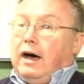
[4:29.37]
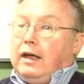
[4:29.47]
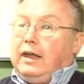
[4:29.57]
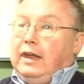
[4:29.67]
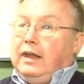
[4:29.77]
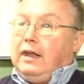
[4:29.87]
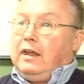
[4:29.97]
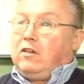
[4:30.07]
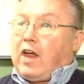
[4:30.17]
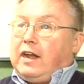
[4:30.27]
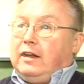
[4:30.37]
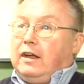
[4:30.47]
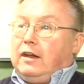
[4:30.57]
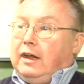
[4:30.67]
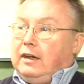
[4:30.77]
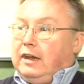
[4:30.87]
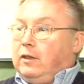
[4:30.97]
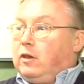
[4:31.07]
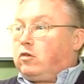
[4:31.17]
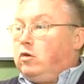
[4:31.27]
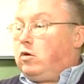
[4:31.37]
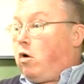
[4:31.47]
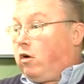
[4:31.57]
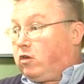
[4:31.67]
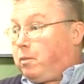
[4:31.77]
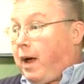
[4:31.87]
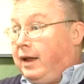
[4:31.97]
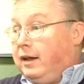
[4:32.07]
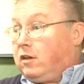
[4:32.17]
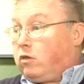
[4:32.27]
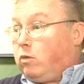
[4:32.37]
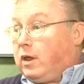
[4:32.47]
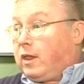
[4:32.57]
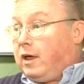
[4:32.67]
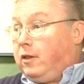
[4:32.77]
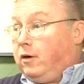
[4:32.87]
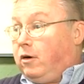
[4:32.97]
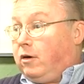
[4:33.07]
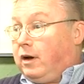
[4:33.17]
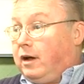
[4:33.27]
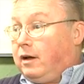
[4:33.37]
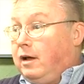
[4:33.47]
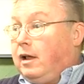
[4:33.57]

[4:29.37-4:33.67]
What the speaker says: his idea, and he did this through correspondence with other